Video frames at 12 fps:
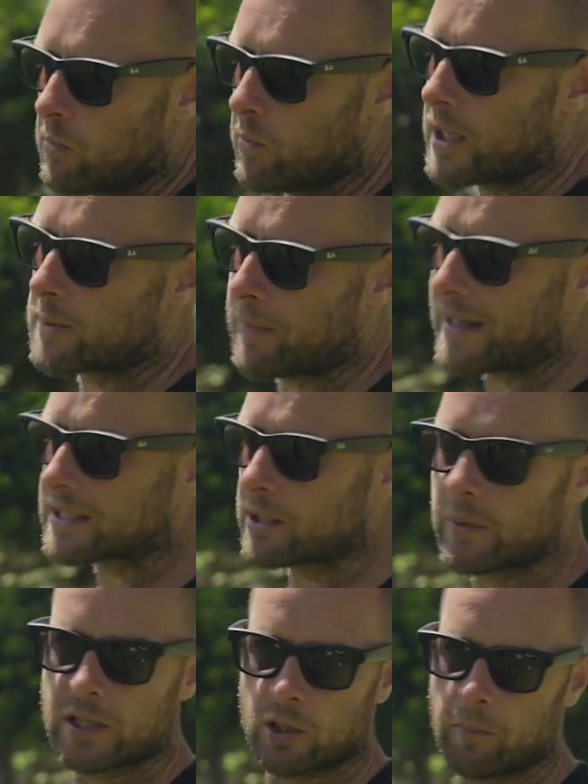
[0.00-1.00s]
Especially
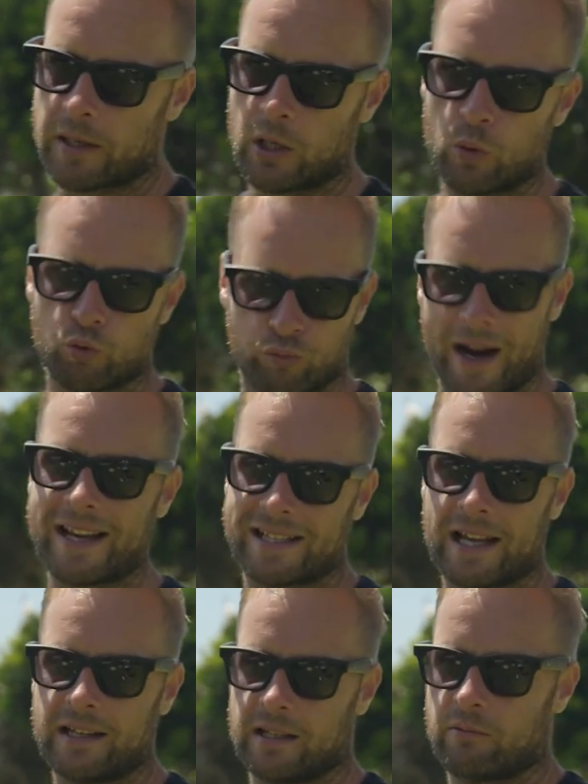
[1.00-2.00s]
with somebody who's
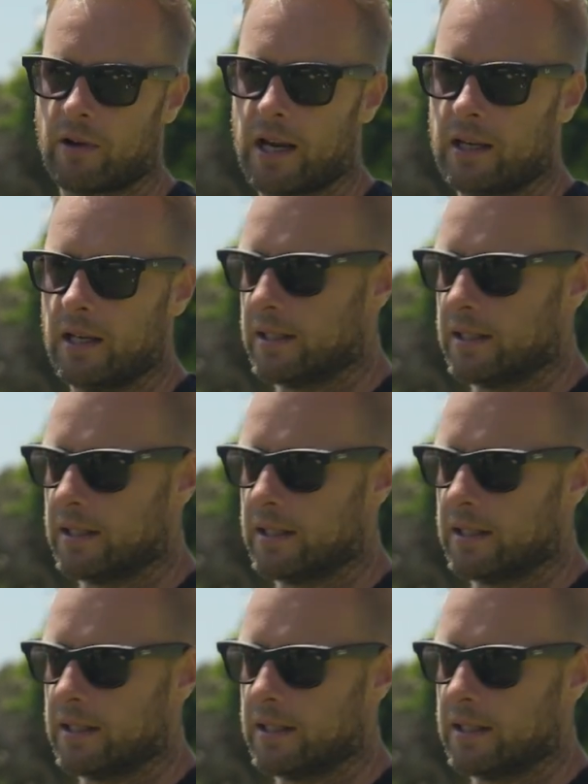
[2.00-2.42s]
right-handed, right?